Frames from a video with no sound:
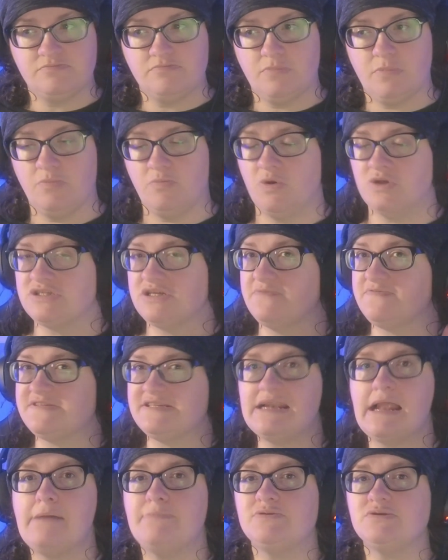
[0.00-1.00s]
once I've
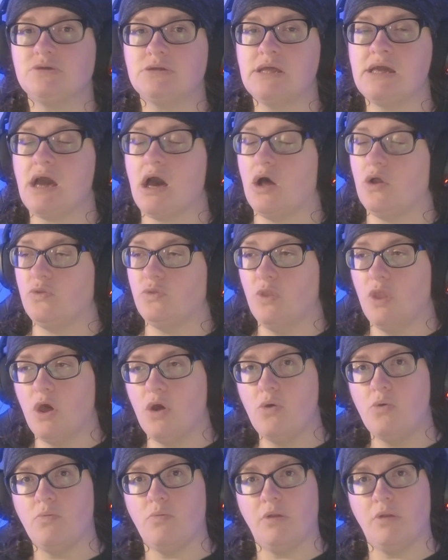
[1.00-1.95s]
slept on it, I'll know,